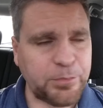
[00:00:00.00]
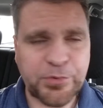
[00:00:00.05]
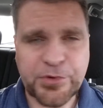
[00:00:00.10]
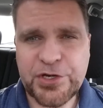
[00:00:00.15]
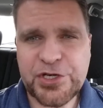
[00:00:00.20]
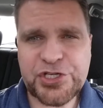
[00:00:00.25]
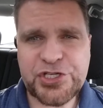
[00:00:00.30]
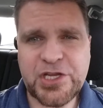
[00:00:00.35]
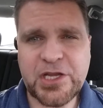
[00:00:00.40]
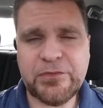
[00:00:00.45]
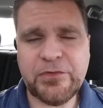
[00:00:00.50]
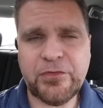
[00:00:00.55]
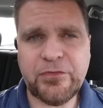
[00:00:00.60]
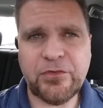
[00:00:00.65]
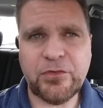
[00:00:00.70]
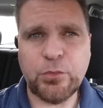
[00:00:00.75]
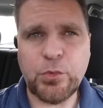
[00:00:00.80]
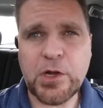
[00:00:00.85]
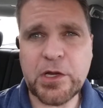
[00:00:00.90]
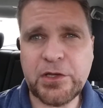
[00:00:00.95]
British Navy
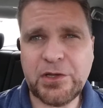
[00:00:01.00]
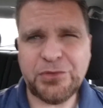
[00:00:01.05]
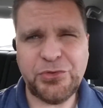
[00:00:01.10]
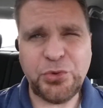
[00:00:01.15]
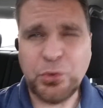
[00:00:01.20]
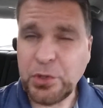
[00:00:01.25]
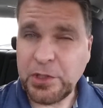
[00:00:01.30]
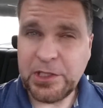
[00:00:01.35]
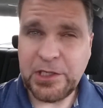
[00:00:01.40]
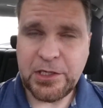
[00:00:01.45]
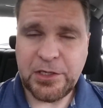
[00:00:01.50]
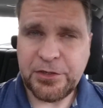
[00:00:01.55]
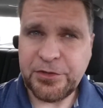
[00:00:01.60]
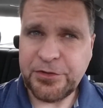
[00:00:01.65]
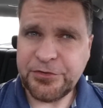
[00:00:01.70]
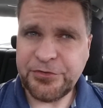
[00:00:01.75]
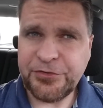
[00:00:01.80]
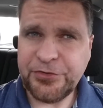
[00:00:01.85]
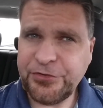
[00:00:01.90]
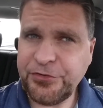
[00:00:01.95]
for 20
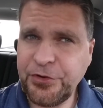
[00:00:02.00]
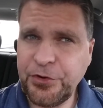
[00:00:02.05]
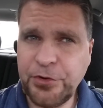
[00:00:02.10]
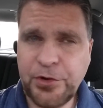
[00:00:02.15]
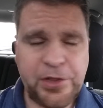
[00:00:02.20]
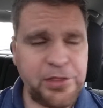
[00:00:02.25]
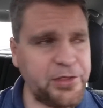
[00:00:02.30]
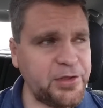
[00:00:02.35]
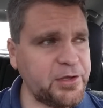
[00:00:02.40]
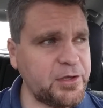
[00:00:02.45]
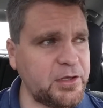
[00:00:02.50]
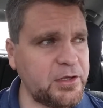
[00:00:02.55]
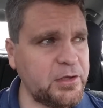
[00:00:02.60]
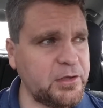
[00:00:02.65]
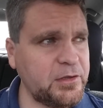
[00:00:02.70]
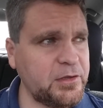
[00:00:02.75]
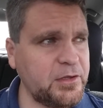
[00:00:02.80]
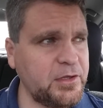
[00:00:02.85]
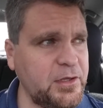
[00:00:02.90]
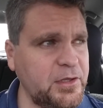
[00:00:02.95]
years or so, I think.
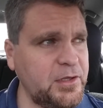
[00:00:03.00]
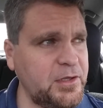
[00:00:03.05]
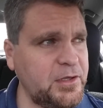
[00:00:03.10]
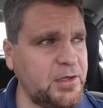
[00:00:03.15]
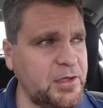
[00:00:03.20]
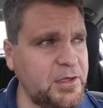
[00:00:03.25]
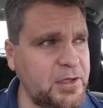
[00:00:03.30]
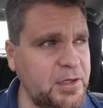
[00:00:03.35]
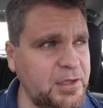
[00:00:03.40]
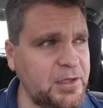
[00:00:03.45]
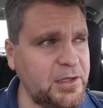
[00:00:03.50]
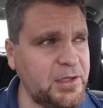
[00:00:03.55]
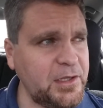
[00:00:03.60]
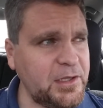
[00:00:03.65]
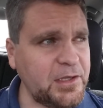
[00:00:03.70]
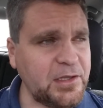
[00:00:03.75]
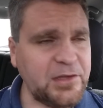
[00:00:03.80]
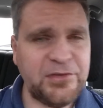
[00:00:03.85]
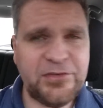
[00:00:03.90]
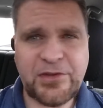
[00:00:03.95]

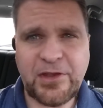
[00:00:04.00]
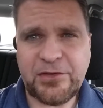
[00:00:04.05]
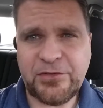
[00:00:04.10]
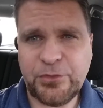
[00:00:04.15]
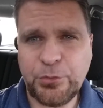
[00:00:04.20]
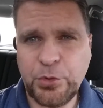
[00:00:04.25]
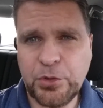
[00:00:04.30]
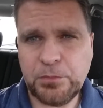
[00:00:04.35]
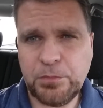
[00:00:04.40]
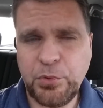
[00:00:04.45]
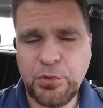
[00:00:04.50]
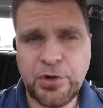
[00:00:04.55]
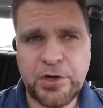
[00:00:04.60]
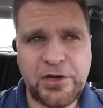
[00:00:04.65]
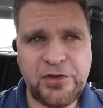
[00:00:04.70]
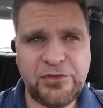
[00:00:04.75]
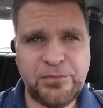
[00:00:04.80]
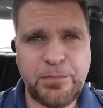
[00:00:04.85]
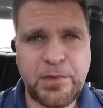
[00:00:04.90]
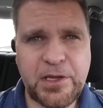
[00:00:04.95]
He says at one
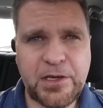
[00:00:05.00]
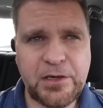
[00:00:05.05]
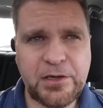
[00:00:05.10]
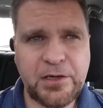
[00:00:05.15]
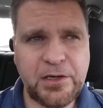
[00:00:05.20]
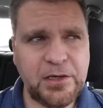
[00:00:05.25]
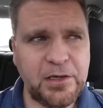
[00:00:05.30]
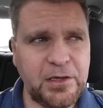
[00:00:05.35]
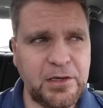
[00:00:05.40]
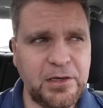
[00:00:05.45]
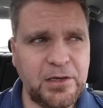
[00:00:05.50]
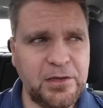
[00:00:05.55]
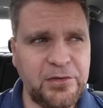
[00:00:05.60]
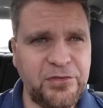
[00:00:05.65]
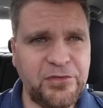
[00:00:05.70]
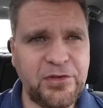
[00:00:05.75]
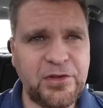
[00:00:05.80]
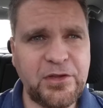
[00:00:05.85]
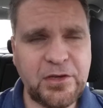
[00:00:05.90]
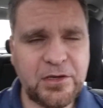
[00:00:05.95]
point he's been
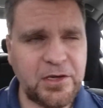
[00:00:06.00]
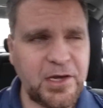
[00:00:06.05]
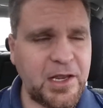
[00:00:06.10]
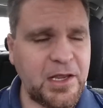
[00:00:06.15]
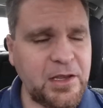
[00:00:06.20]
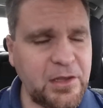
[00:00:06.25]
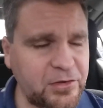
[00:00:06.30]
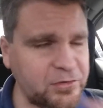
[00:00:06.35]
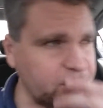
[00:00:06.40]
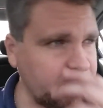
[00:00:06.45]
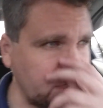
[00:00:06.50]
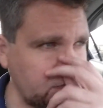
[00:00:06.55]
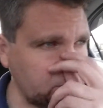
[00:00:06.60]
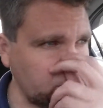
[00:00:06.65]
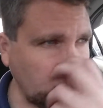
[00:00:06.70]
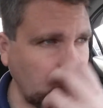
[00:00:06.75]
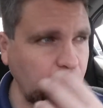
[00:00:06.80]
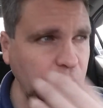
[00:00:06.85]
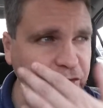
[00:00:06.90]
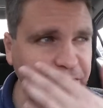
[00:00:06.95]

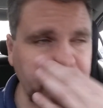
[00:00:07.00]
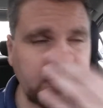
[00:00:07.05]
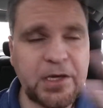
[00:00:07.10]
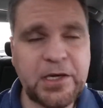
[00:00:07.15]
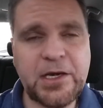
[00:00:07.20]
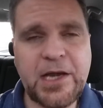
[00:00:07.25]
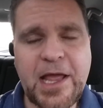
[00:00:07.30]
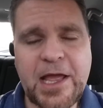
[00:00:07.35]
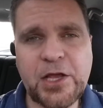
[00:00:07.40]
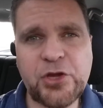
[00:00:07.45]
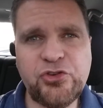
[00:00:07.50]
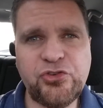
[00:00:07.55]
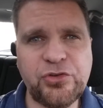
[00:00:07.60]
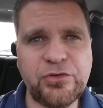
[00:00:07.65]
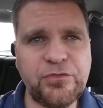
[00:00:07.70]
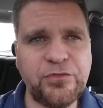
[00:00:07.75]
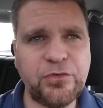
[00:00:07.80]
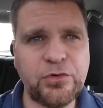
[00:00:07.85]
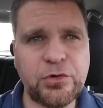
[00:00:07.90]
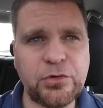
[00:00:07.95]
in war, been in
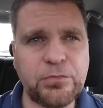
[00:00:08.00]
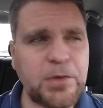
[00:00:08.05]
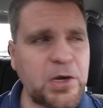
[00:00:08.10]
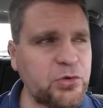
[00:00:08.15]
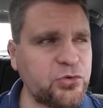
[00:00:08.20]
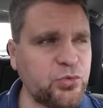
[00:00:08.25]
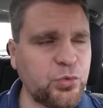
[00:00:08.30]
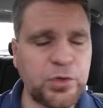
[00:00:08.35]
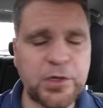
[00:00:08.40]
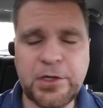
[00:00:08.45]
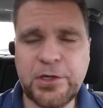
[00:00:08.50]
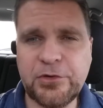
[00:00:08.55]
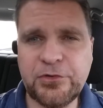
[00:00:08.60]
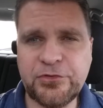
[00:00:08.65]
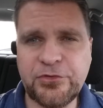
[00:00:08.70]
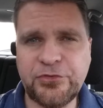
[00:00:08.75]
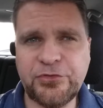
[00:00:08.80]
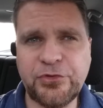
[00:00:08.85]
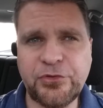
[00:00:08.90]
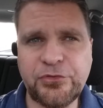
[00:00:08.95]
action for about 20
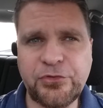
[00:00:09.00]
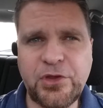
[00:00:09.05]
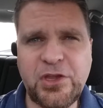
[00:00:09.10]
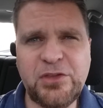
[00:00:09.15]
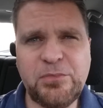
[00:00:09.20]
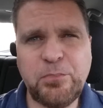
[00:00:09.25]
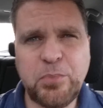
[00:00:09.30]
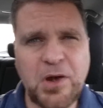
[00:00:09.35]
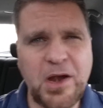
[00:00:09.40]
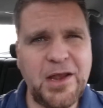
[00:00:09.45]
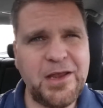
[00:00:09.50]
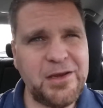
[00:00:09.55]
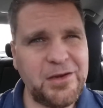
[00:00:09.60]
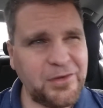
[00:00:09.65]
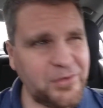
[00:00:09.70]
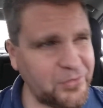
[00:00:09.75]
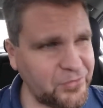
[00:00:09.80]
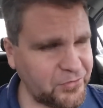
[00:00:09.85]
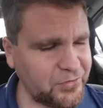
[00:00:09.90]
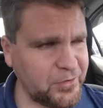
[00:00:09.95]
years or so. So he's probably in
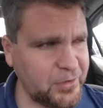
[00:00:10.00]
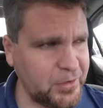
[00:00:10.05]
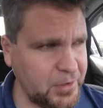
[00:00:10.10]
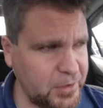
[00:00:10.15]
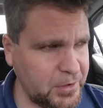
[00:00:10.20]
his